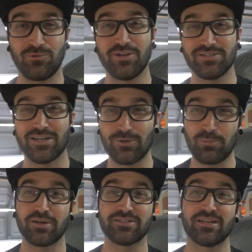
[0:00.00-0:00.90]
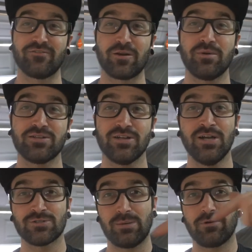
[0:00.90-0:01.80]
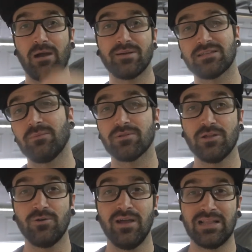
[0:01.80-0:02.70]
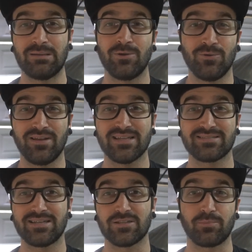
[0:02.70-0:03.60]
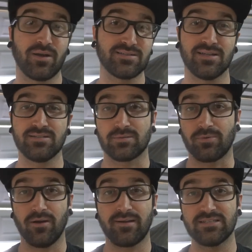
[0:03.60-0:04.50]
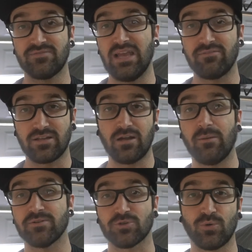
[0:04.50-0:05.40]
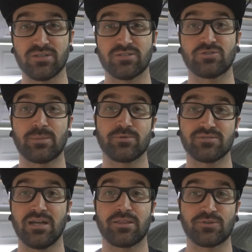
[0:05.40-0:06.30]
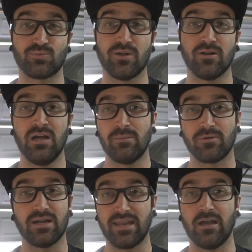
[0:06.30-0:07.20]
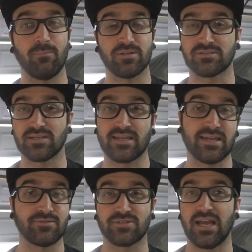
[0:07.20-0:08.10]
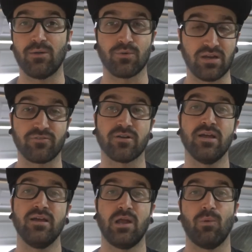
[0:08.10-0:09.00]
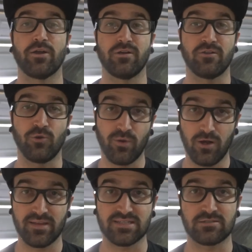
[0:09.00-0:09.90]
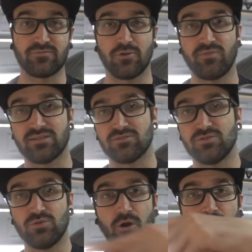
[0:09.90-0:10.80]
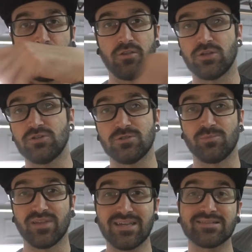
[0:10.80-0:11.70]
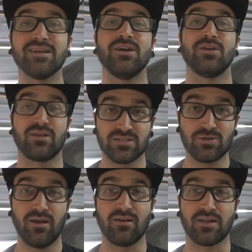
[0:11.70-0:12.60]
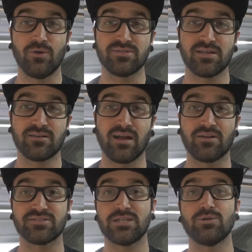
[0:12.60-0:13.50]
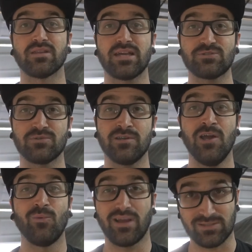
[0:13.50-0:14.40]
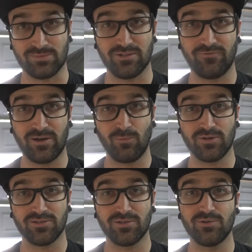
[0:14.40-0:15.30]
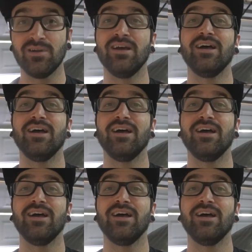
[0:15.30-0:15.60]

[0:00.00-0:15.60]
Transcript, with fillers: watching. I do appreciate it very much. Drop a comment down below. Let me know what you guys think of the process, the progress. If you have any comments or questions, drop those down there as well. Be glad to help much as I can, chat, whatever. And while you're down there doing all that stuff, don't forget to do all the other YouTube things. You guys know how it goes here. I'll see you in the next one. We got some subframe work to do.